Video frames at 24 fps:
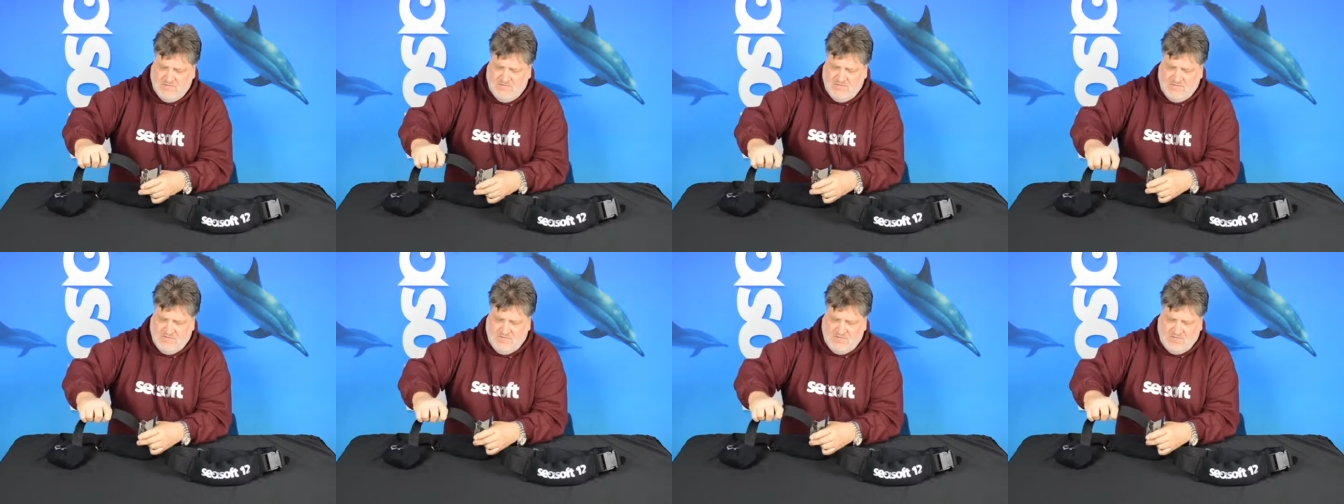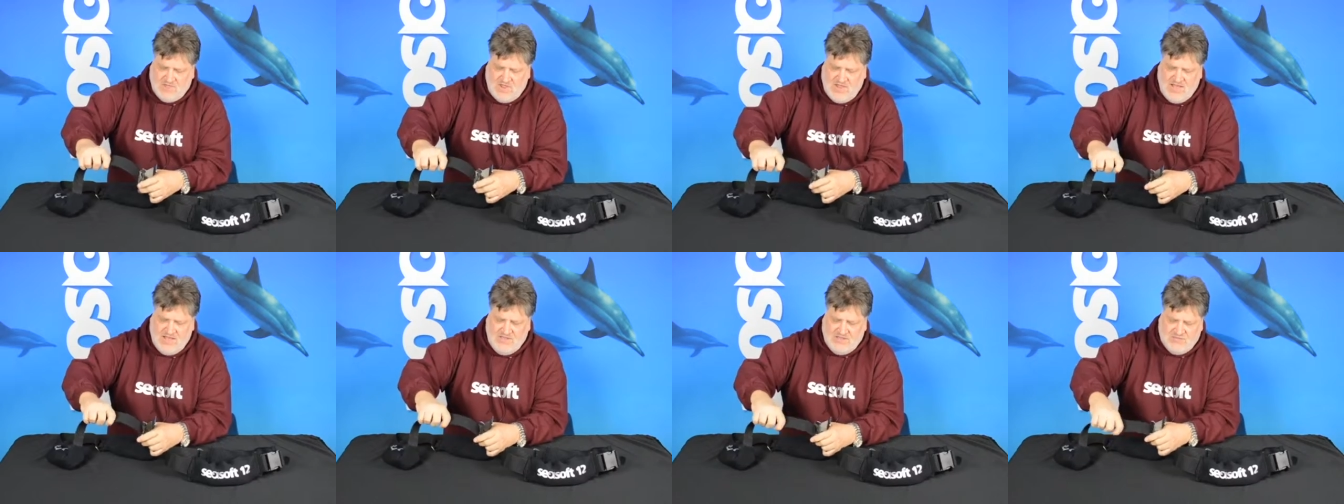It
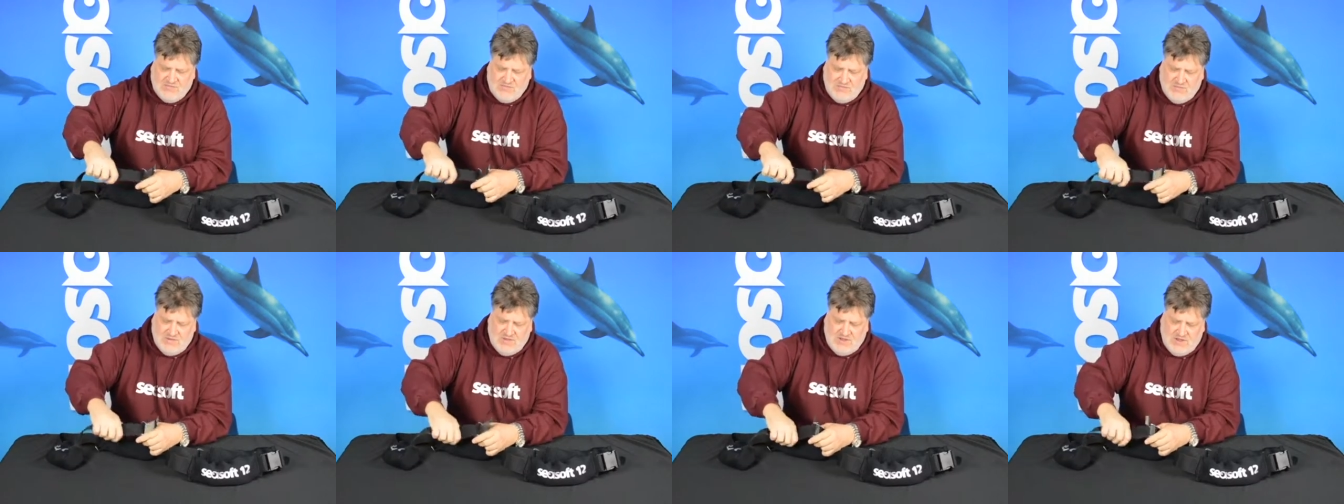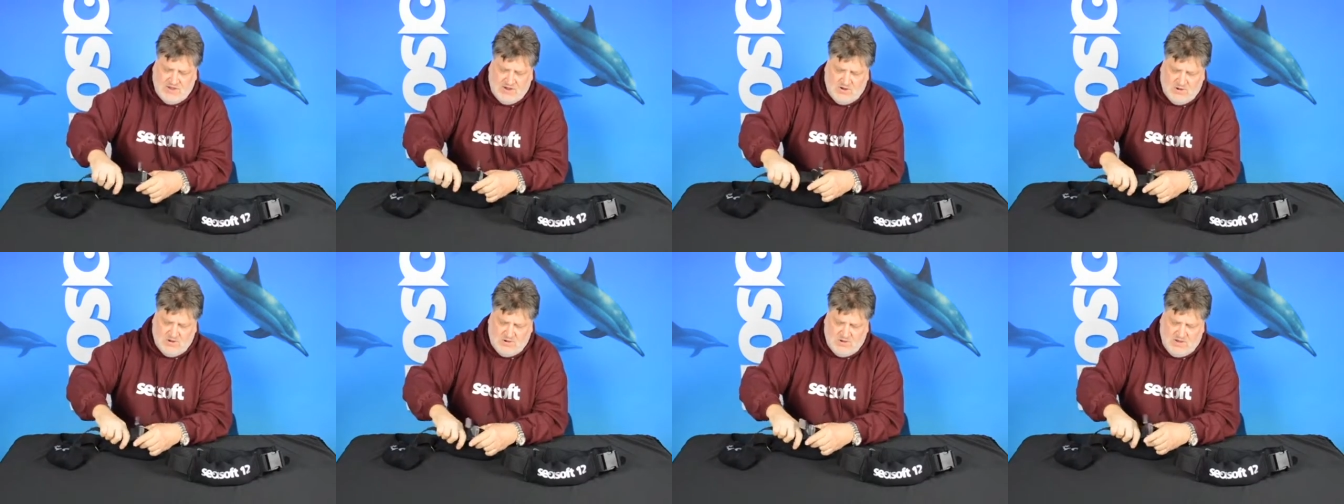slides through
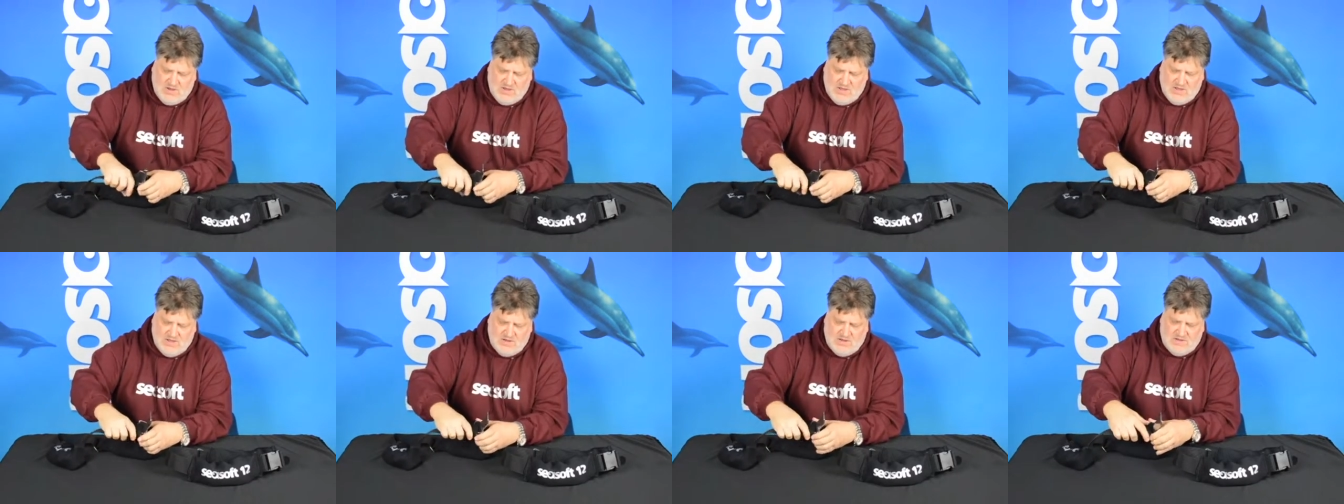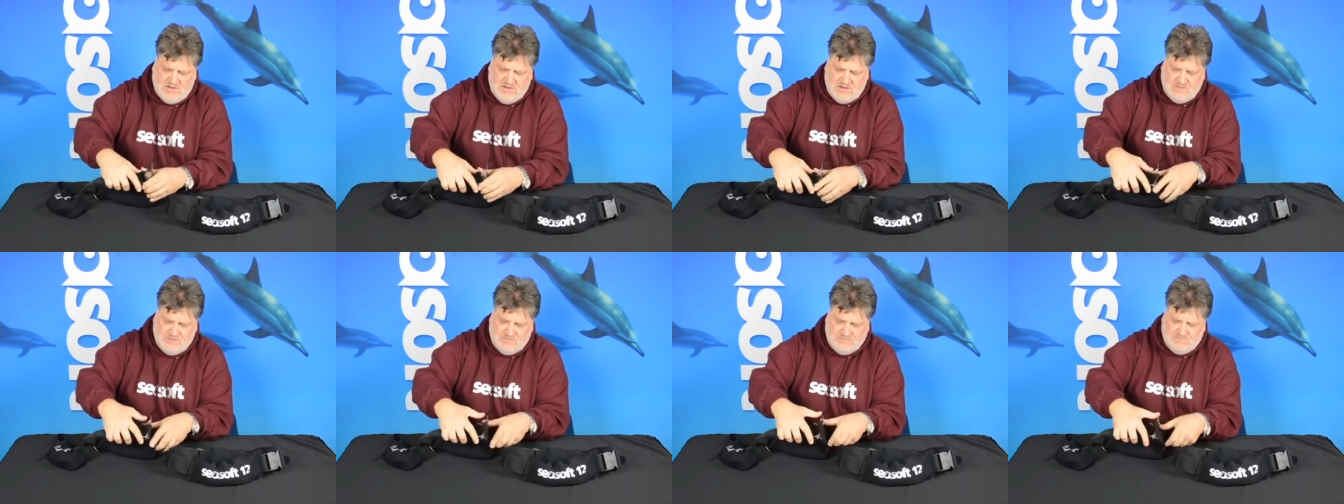here,
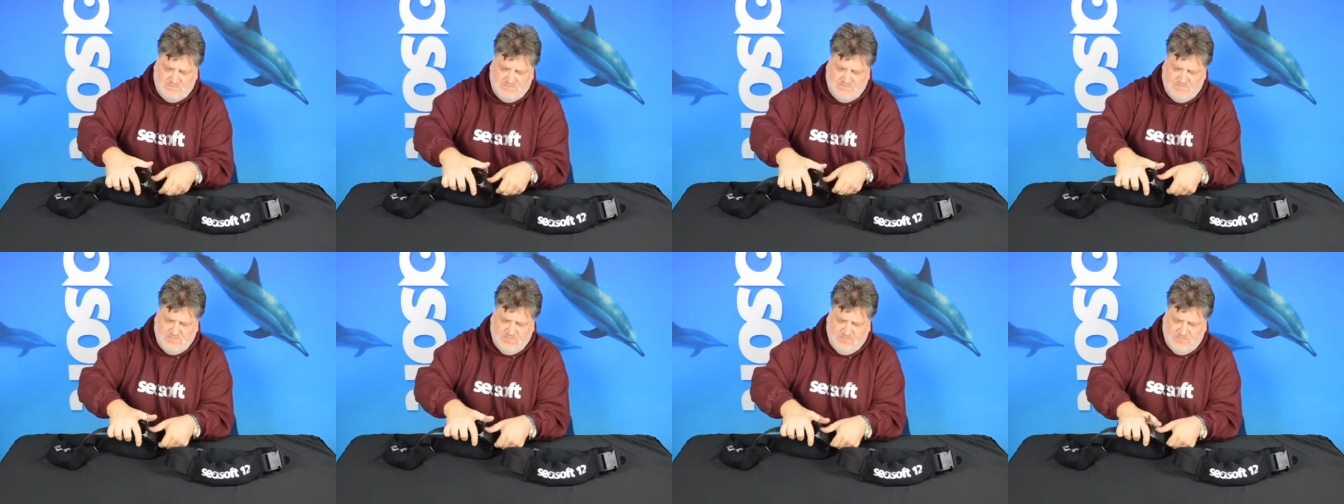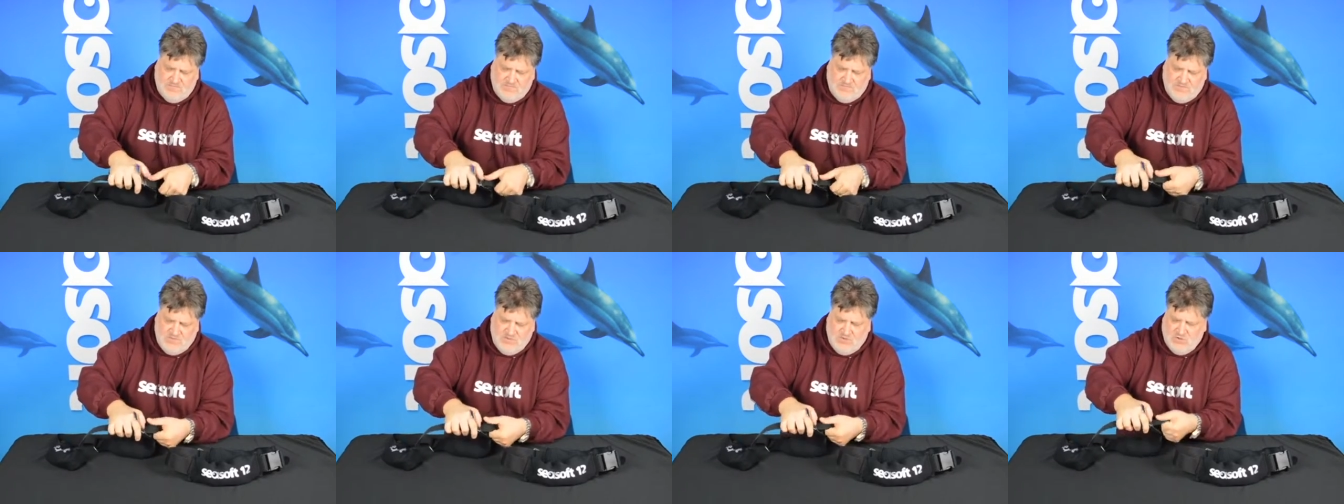and
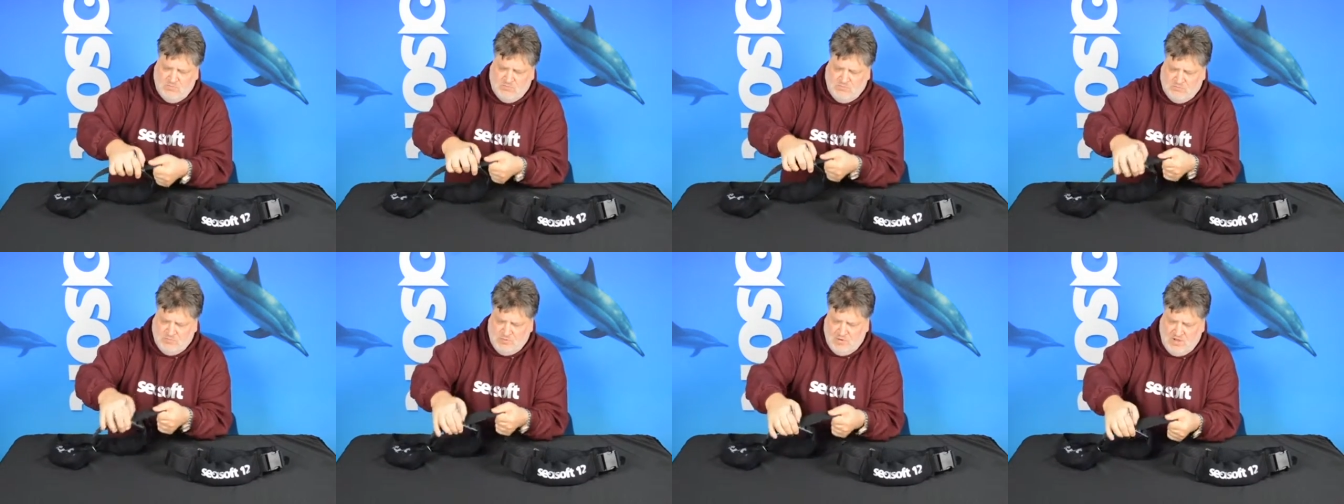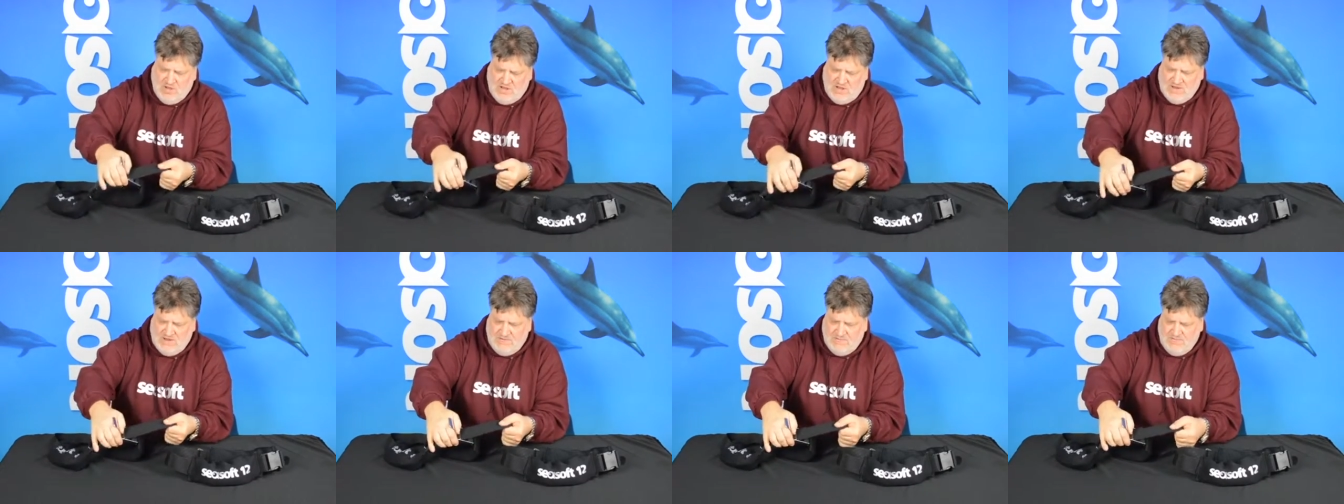you'd
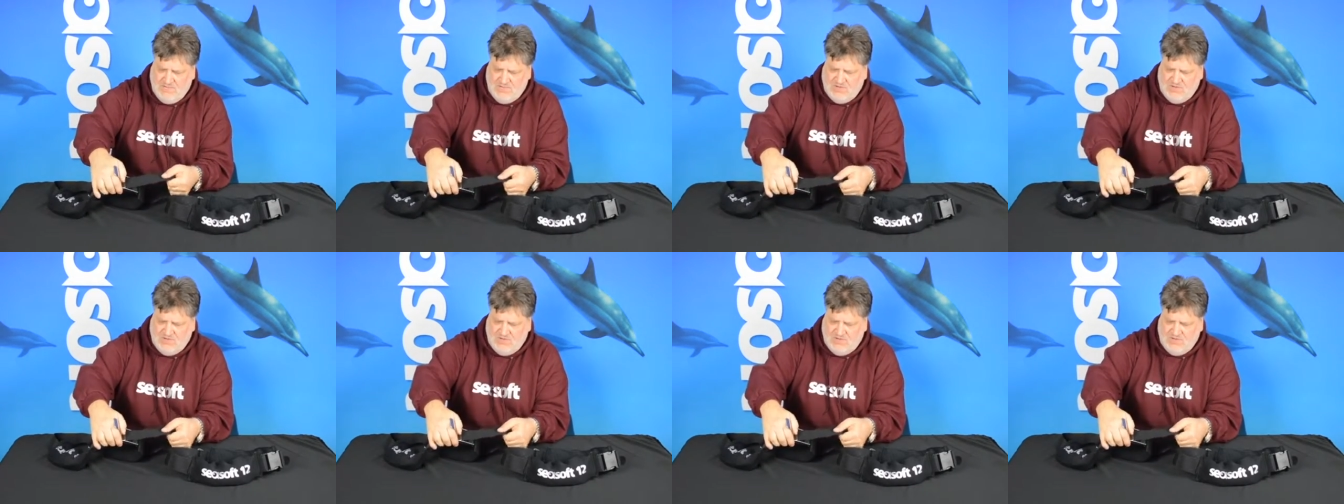pull it,